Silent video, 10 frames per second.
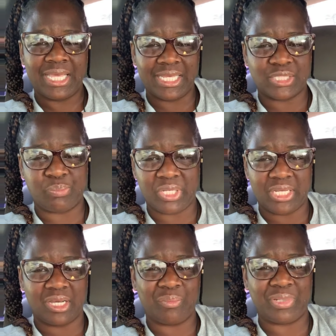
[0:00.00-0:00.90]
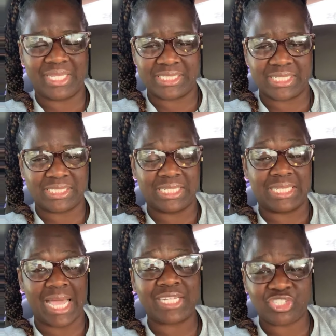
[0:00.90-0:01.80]
is being a blessing to
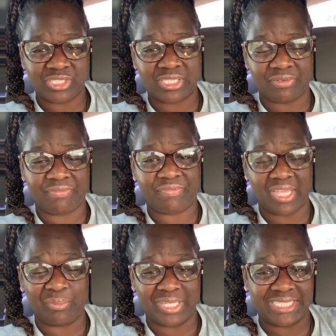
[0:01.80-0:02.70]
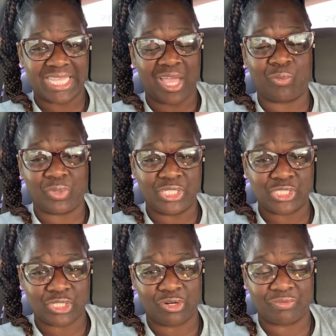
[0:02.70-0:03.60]
not just the families that we
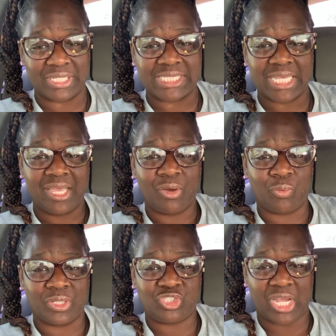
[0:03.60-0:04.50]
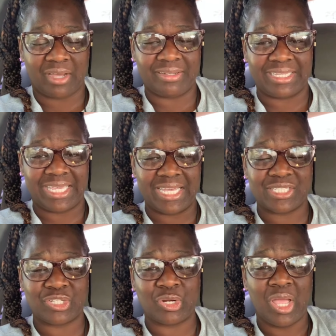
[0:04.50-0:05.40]
service with childhood
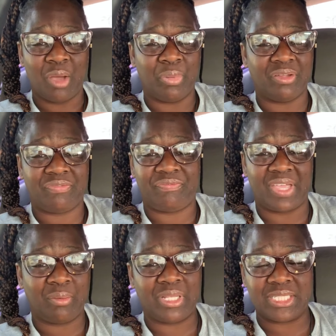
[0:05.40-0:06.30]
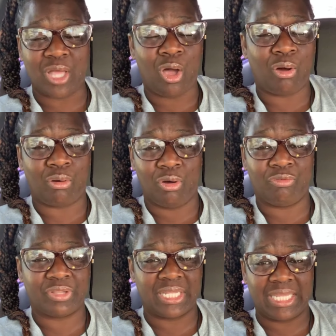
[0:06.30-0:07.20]
cancer, but families all
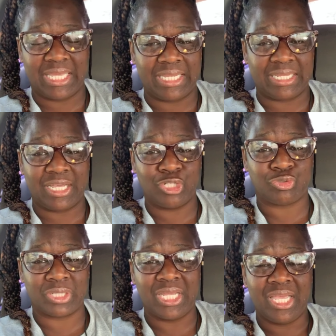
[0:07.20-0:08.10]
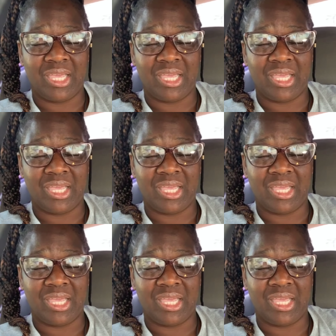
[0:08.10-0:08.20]
over the land and country.